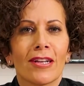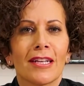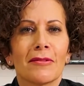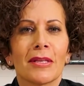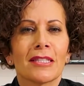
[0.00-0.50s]
and
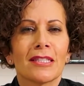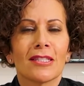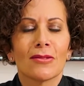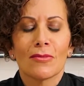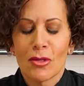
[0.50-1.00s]
it makes
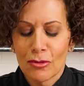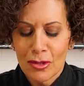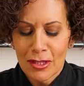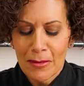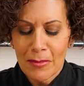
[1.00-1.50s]
this
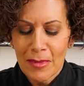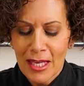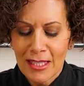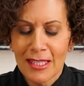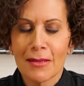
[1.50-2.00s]
most
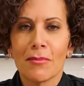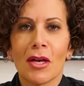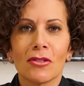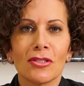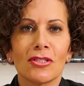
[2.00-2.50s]
amazing
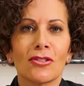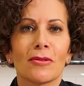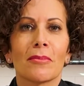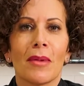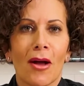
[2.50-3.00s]
melt in your
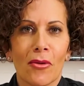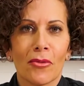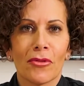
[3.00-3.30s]
mouth